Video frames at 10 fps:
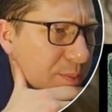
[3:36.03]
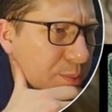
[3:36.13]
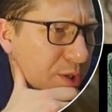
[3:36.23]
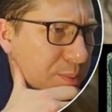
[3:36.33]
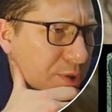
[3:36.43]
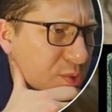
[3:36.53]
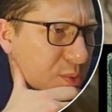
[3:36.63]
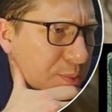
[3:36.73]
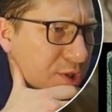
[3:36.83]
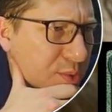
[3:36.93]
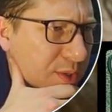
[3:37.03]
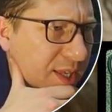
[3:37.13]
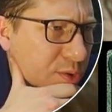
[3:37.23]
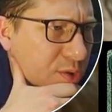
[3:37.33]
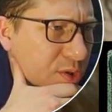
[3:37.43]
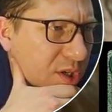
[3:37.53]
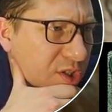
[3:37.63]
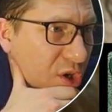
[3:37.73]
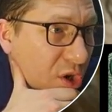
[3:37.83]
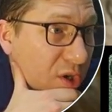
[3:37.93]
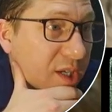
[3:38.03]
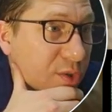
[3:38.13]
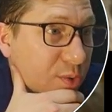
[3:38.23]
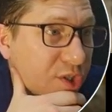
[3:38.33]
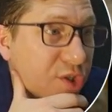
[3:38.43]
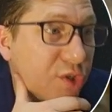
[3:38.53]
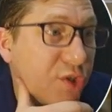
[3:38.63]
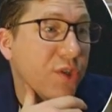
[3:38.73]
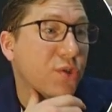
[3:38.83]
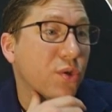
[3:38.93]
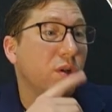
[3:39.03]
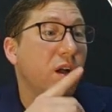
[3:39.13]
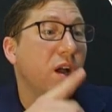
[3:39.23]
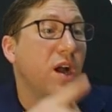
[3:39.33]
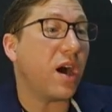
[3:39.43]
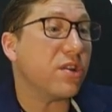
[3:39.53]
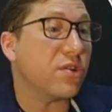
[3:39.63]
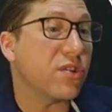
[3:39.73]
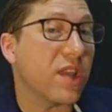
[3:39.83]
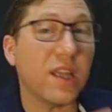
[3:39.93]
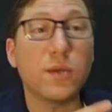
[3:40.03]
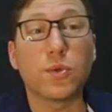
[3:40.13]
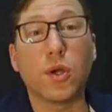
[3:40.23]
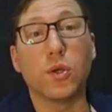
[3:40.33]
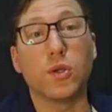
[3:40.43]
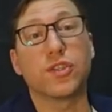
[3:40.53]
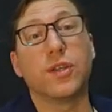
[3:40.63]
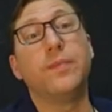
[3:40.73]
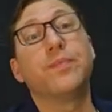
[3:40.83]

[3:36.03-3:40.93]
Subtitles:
put a +1/+1 counter on target creature you control other than Rose.